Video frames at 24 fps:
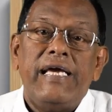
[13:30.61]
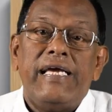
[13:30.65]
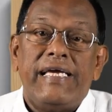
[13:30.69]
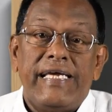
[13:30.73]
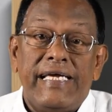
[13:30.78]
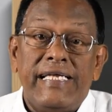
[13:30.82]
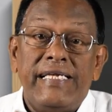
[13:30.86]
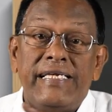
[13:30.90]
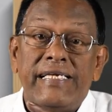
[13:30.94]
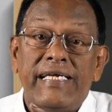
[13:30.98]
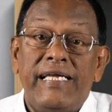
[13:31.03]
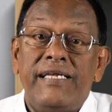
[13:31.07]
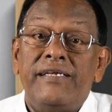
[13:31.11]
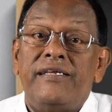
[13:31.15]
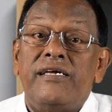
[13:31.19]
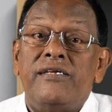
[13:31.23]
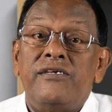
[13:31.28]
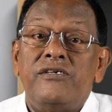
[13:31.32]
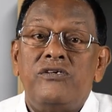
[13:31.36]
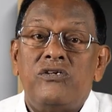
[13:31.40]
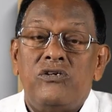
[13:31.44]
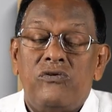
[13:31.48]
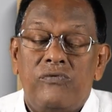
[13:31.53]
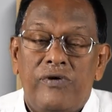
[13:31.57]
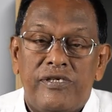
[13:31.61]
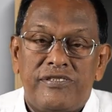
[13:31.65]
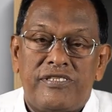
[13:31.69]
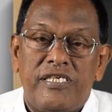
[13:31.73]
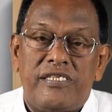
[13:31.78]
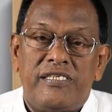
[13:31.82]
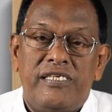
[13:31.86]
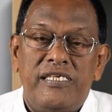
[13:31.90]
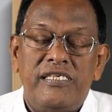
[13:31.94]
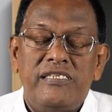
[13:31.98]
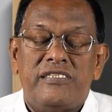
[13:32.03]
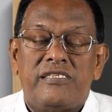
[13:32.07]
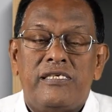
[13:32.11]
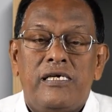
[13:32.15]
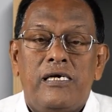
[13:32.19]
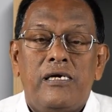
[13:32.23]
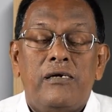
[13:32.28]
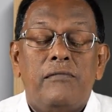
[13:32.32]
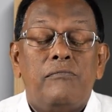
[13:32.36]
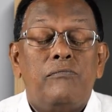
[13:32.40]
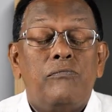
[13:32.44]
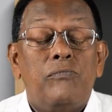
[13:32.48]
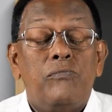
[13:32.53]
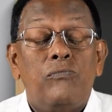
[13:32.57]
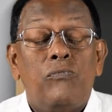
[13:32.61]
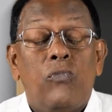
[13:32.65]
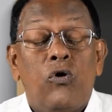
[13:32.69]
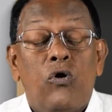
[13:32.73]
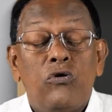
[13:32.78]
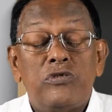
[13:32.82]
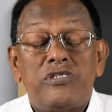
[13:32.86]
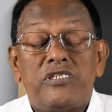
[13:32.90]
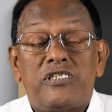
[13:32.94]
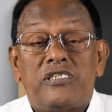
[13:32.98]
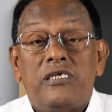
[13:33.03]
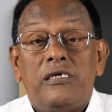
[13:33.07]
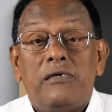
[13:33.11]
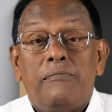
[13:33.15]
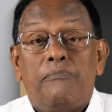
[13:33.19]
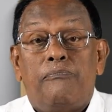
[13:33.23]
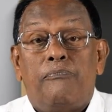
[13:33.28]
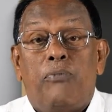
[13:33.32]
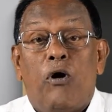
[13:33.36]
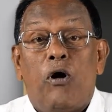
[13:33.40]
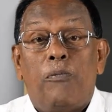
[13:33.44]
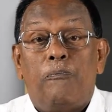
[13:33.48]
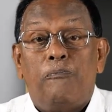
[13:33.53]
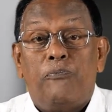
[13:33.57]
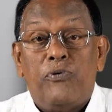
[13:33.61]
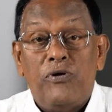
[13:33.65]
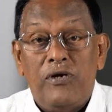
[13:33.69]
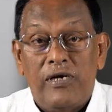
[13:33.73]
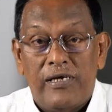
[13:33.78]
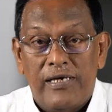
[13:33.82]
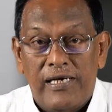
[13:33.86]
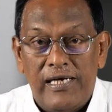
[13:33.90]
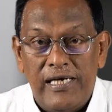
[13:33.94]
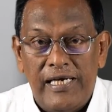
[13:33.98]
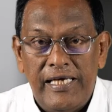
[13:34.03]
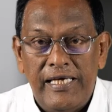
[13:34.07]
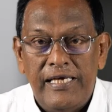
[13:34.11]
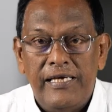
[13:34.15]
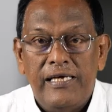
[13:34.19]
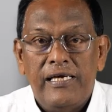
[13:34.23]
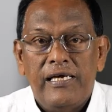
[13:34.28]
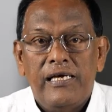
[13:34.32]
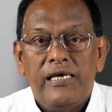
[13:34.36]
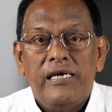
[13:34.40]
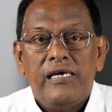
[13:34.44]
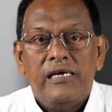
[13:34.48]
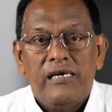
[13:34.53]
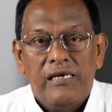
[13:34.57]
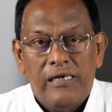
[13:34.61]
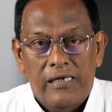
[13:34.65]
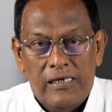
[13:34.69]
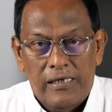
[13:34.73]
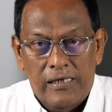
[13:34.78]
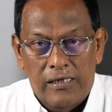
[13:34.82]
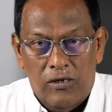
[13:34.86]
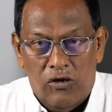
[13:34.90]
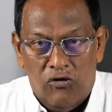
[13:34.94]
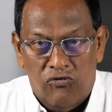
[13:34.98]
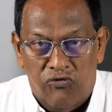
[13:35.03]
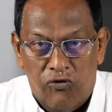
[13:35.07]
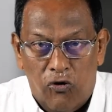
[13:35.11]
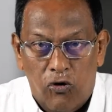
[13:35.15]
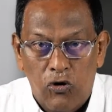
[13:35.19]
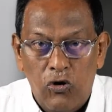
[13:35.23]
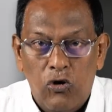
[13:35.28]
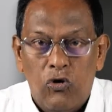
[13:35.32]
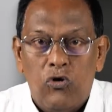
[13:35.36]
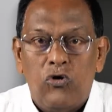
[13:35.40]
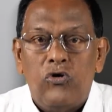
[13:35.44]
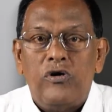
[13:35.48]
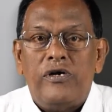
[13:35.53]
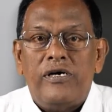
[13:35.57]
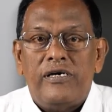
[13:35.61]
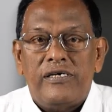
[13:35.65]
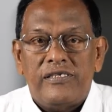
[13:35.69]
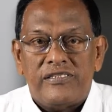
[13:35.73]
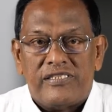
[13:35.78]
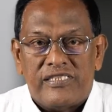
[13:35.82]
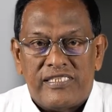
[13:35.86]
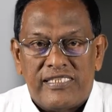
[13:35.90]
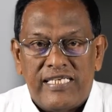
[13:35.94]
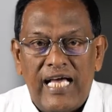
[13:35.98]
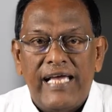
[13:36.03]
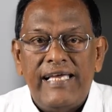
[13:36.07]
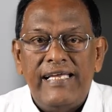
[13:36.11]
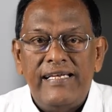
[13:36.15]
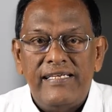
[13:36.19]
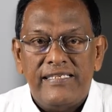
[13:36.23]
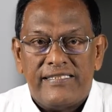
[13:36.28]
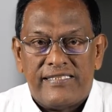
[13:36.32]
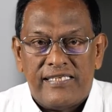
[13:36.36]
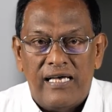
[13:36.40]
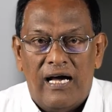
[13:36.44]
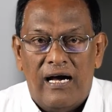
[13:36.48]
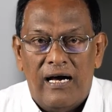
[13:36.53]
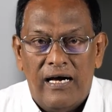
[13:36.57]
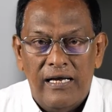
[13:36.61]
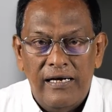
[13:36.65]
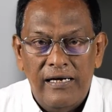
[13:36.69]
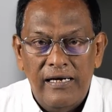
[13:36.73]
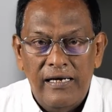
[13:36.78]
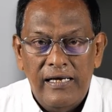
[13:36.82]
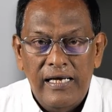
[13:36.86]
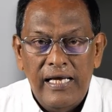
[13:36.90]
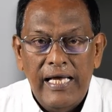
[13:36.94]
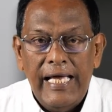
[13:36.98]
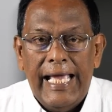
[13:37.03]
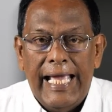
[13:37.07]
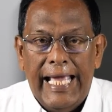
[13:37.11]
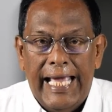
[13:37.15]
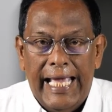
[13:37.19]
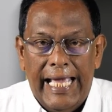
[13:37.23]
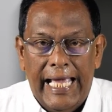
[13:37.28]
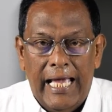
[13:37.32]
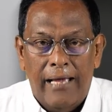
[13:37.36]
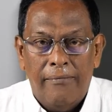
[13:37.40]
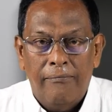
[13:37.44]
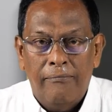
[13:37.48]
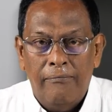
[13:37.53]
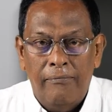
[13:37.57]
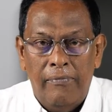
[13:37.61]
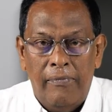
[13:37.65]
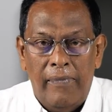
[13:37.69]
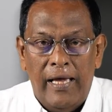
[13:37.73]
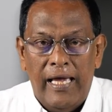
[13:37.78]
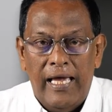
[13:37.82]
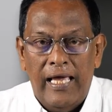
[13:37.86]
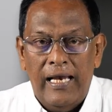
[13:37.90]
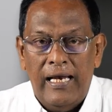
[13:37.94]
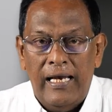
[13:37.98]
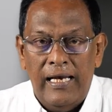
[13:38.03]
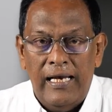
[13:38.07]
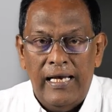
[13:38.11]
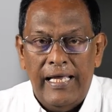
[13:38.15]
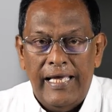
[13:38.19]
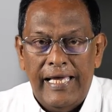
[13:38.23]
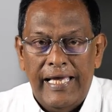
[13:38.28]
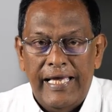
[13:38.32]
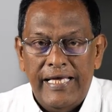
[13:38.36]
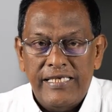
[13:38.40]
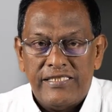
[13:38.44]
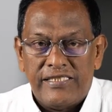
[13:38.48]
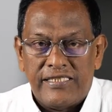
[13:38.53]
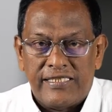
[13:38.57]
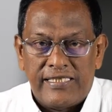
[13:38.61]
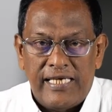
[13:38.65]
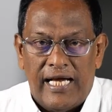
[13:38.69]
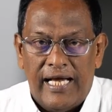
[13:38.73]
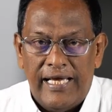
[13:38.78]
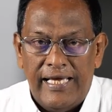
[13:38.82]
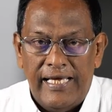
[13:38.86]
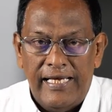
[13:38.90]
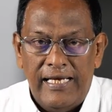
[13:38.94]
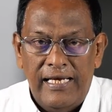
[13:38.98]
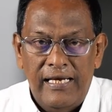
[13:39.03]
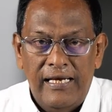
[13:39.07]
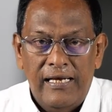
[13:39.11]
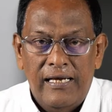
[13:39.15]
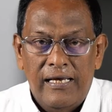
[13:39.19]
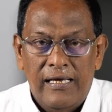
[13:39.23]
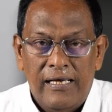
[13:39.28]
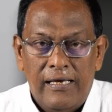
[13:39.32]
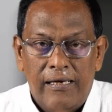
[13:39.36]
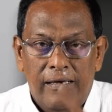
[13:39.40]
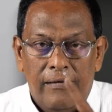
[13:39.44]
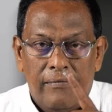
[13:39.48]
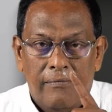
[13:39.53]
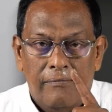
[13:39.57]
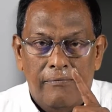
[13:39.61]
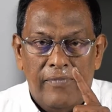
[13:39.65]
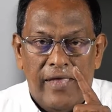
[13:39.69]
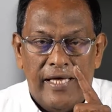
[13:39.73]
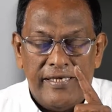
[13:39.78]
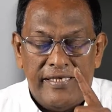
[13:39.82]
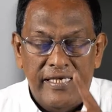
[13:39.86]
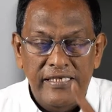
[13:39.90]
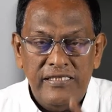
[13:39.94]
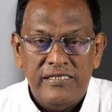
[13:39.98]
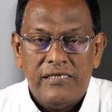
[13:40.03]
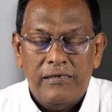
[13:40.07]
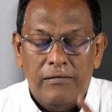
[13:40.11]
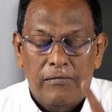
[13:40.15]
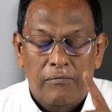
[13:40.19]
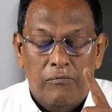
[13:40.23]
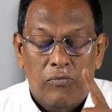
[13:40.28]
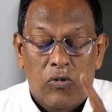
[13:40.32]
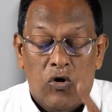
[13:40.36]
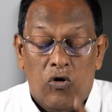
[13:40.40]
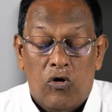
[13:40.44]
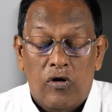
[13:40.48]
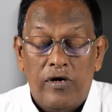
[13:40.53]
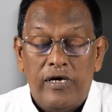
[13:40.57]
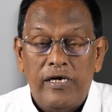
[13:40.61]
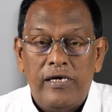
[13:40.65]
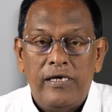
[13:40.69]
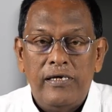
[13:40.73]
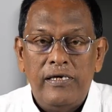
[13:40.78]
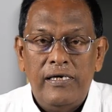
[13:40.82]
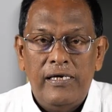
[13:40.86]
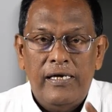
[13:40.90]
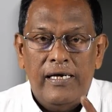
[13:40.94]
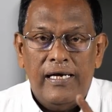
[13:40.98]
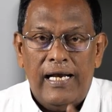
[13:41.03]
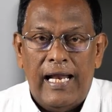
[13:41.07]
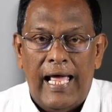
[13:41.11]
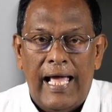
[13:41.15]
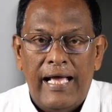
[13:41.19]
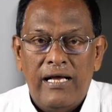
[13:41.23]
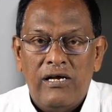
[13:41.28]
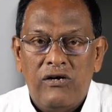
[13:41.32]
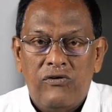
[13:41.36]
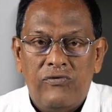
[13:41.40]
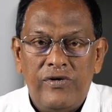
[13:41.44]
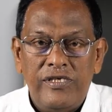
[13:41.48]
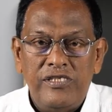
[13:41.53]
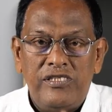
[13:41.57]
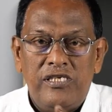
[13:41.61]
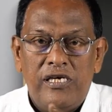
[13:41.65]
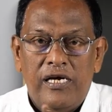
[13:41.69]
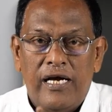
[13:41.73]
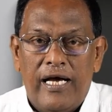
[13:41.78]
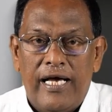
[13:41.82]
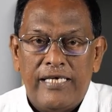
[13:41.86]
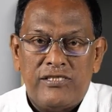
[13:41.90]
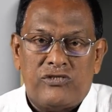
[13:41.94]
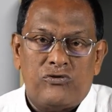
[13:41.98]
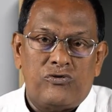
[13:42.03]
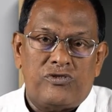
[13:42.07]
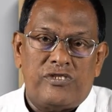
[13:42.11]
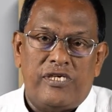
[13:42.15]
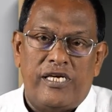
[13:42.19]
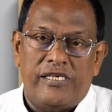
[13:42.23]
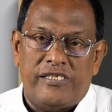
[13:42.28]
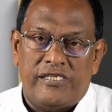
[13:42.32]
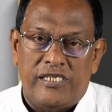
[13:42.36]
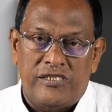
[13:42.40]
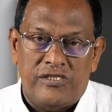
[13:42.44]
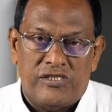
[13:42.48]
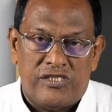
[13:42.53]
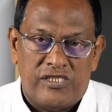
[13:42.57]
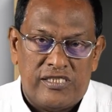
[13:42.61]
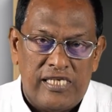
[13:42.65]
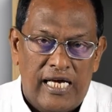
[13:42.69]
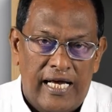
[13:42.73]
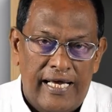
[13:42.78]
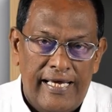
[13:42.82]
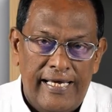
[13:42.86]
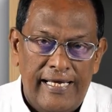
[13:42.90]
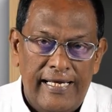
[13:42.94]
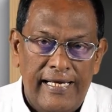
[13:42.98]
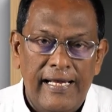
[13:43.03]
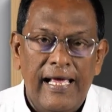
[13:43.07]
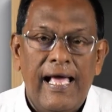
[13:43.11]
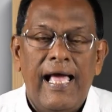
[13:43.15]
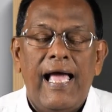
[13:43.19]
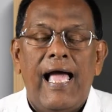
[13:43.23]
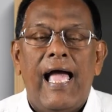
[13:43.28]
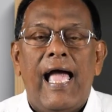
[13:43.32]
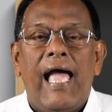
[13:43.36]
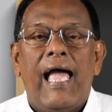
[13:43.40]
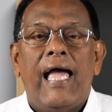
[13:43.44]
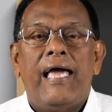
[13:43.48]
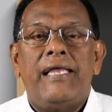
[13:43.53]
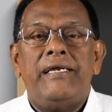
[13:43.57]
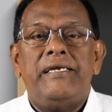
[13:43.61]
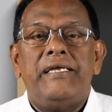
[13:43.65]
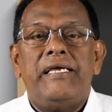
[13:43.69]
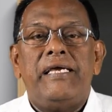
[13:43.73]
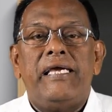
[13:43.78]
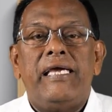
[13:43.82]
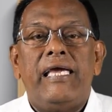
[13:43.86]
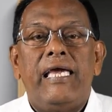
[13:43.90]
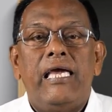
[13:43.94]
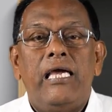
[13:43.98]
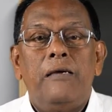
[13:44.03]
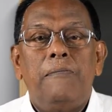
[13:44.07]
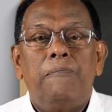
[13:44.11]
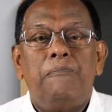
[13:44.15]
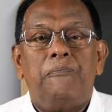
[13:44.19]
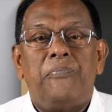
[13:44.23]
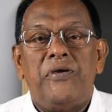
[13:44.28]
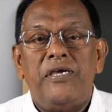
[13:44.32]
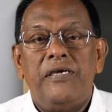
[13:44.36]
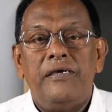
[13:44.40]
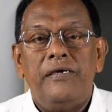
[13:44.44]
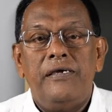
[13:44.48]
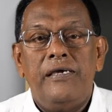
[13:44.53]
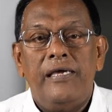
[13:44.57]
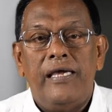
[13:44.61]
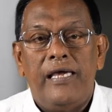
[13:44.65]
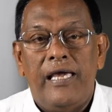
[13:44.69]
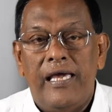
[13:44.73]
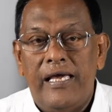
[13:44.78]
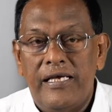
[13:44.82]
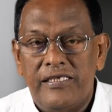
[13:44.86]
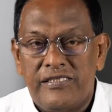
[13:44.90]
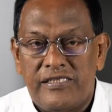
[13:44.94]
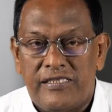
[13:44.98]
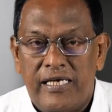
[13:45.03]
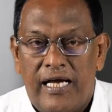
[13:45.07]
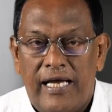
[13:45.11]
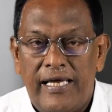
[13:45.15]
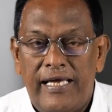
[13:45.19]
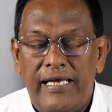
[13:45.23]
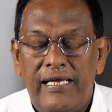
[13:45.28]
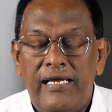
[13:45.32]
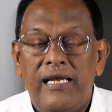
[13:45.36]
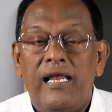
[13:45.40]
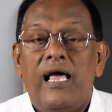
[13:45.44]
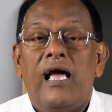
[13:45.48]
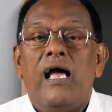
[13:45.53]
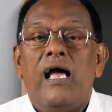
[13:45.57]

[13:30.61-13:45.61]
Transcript: In Indian universities, most popularly followed styles are MLA style, that is Modern Language Association style, and APA style,